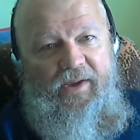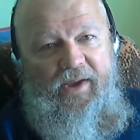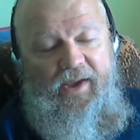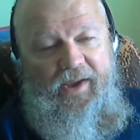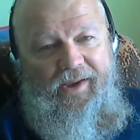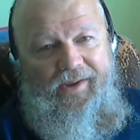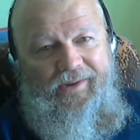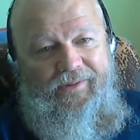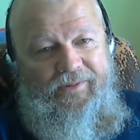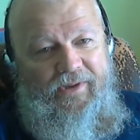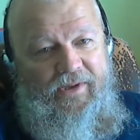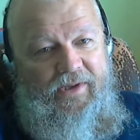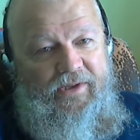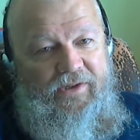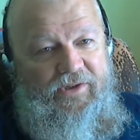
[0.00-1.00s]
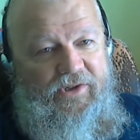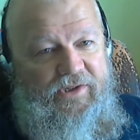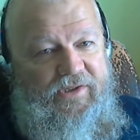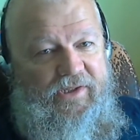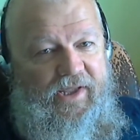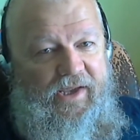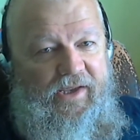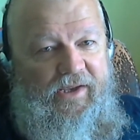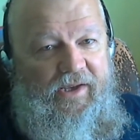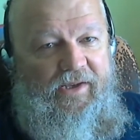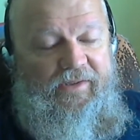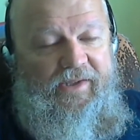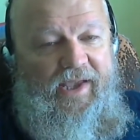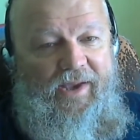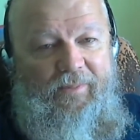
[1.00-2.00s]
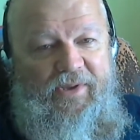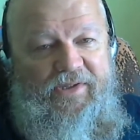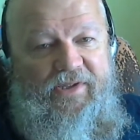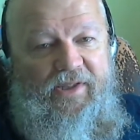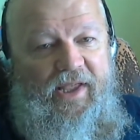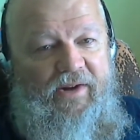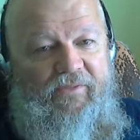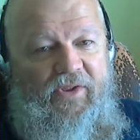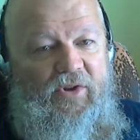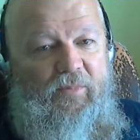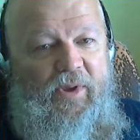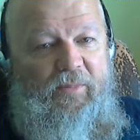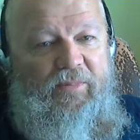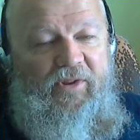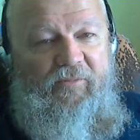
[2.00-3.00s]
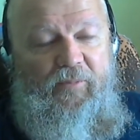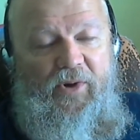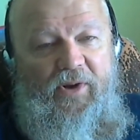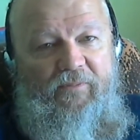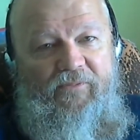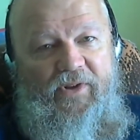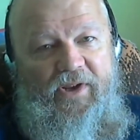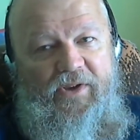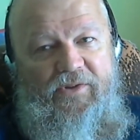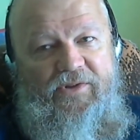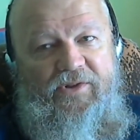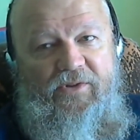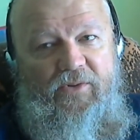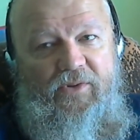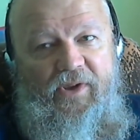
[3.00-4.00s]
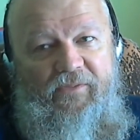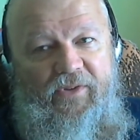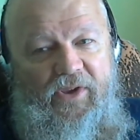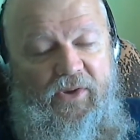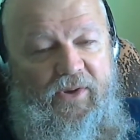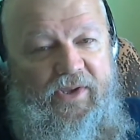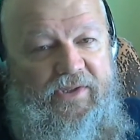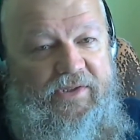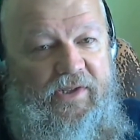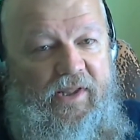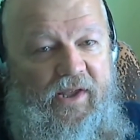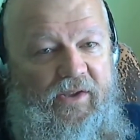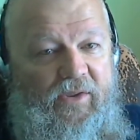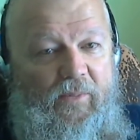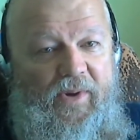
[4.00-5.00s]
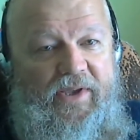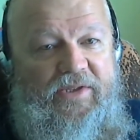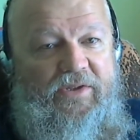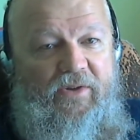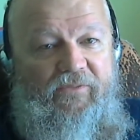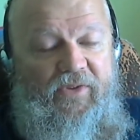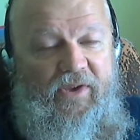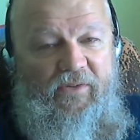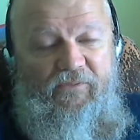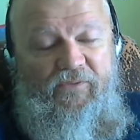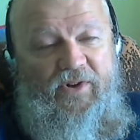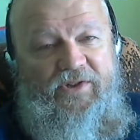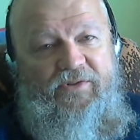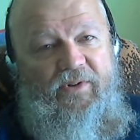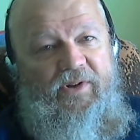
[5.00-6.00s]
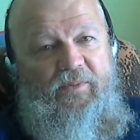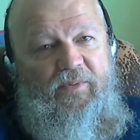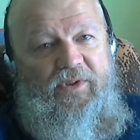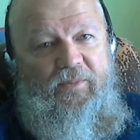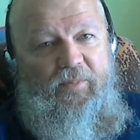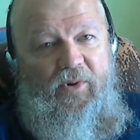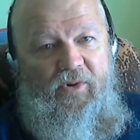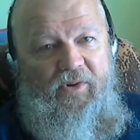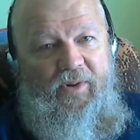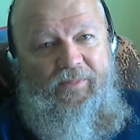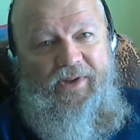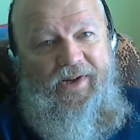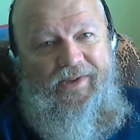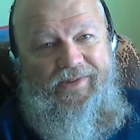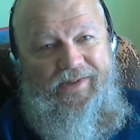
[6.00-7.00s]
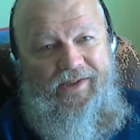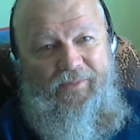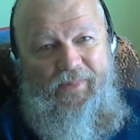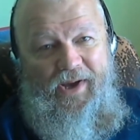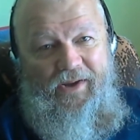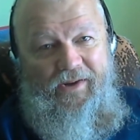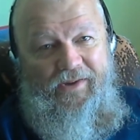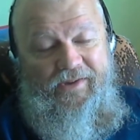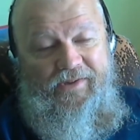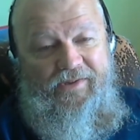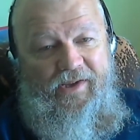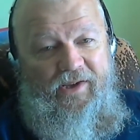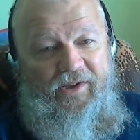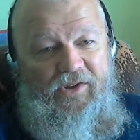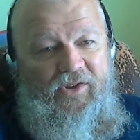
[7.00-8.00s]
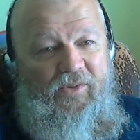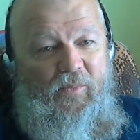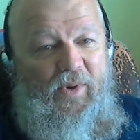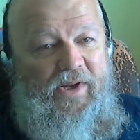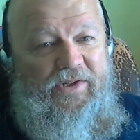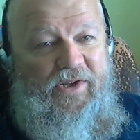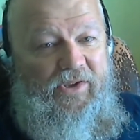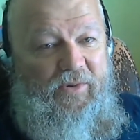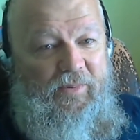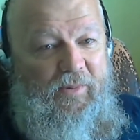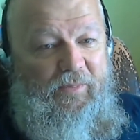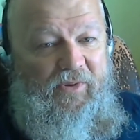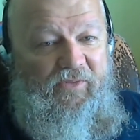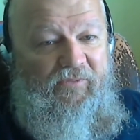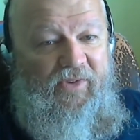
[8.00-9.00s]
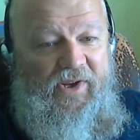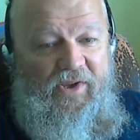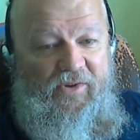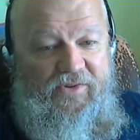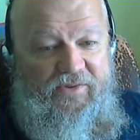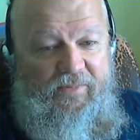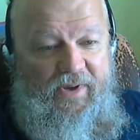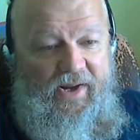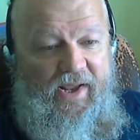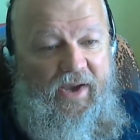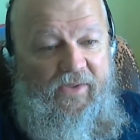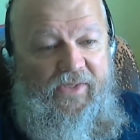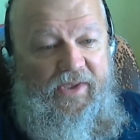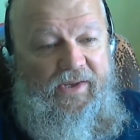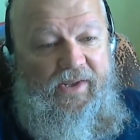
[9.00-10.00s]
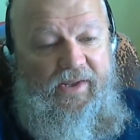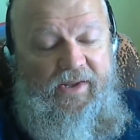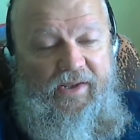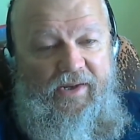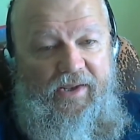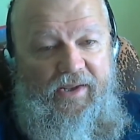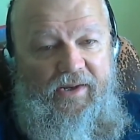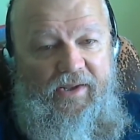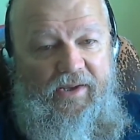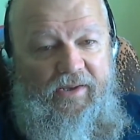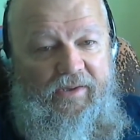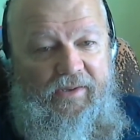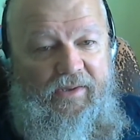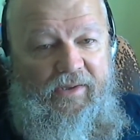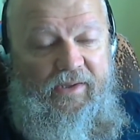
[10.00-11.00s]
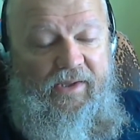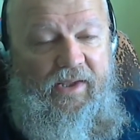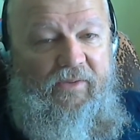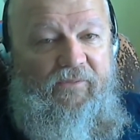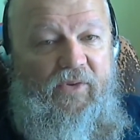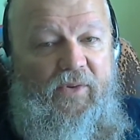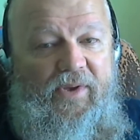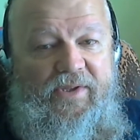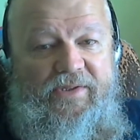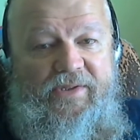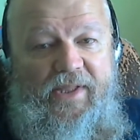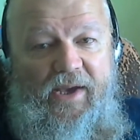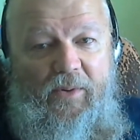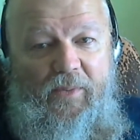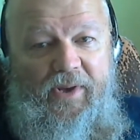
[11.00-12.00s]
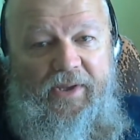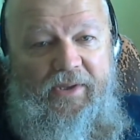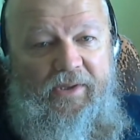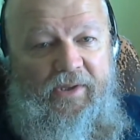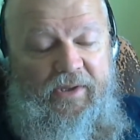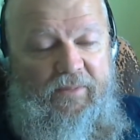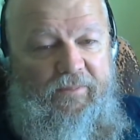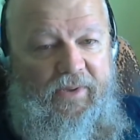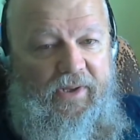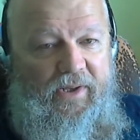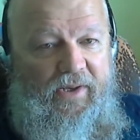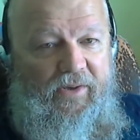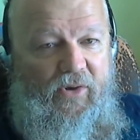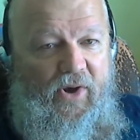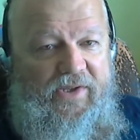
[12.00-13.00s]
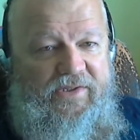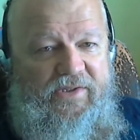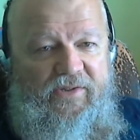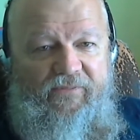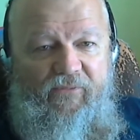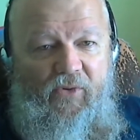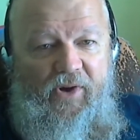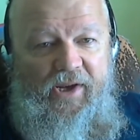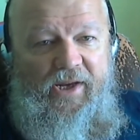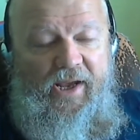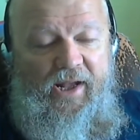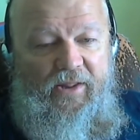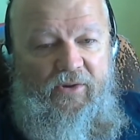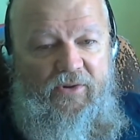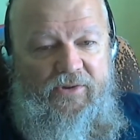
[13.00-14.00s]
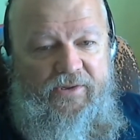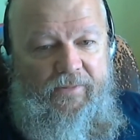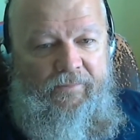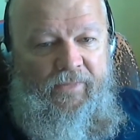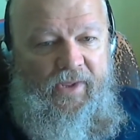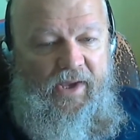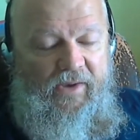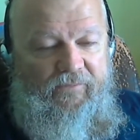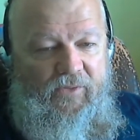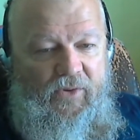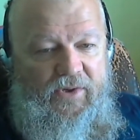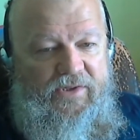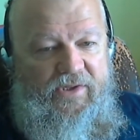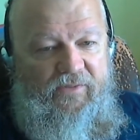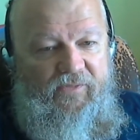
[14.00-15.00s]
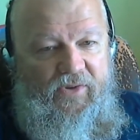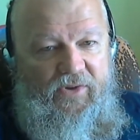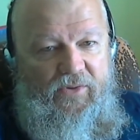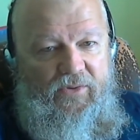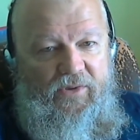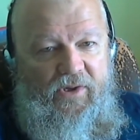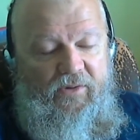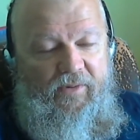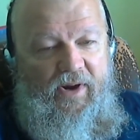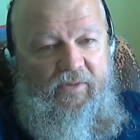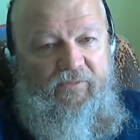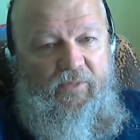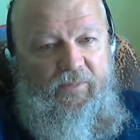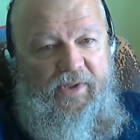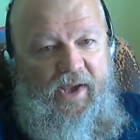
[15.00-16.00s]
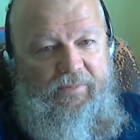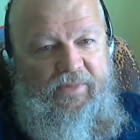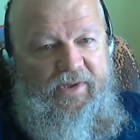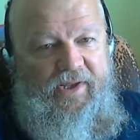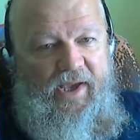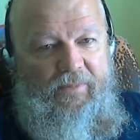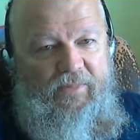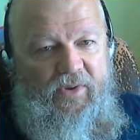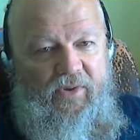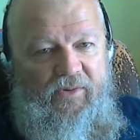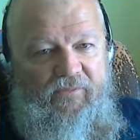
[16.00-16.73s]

And just like uh, Tamas, a lot of other people have put up videos too, giving you hints along the way. So if you get frustrated with the program, the nice thing about it is you can watch other people's videos about how they did it and uh, get a few hints that way. But uh, cost is $40. I've noticed if you do look around from time to time, you can